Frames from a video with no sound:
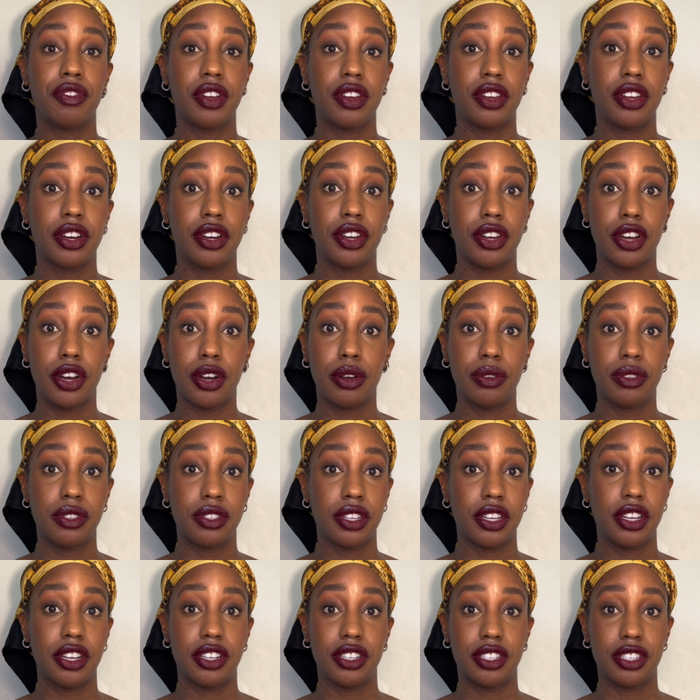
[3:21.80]
your notes or
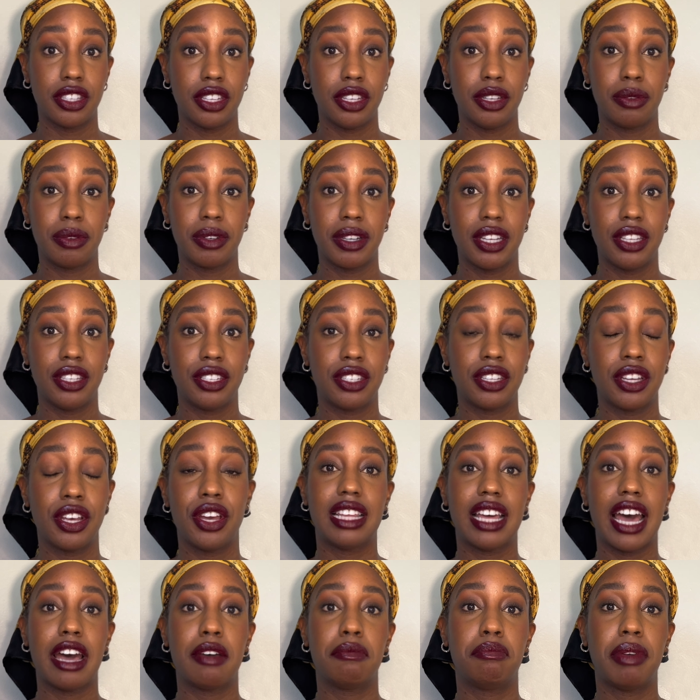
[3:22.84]
your sequence,
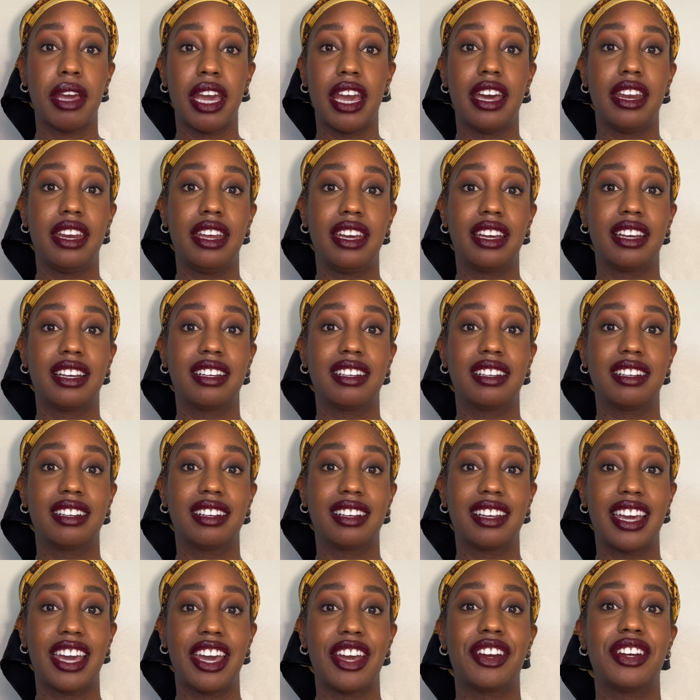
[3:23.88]
that panic
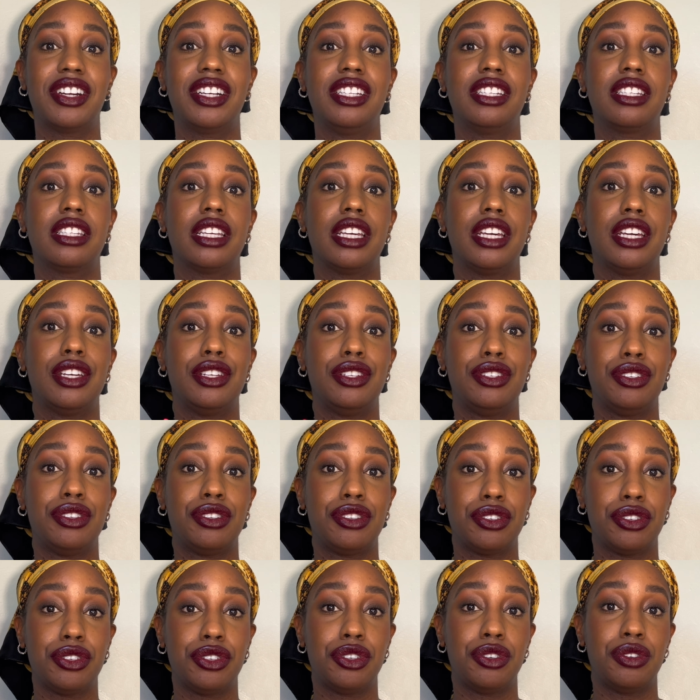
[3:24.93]
carries
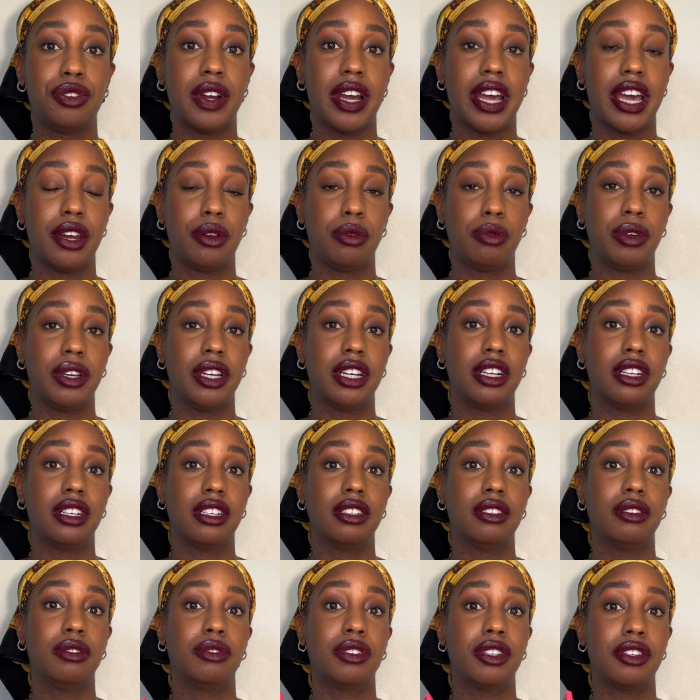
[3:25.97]
into and
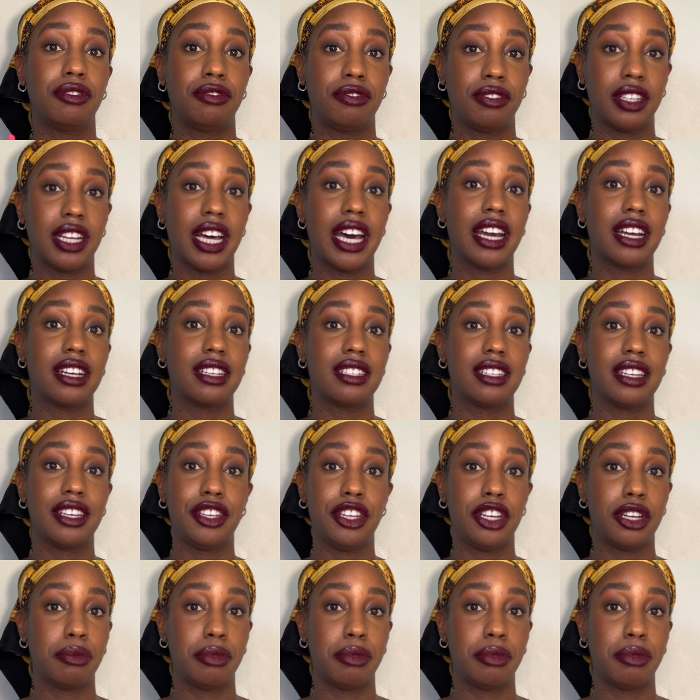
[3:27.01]
will reflect in your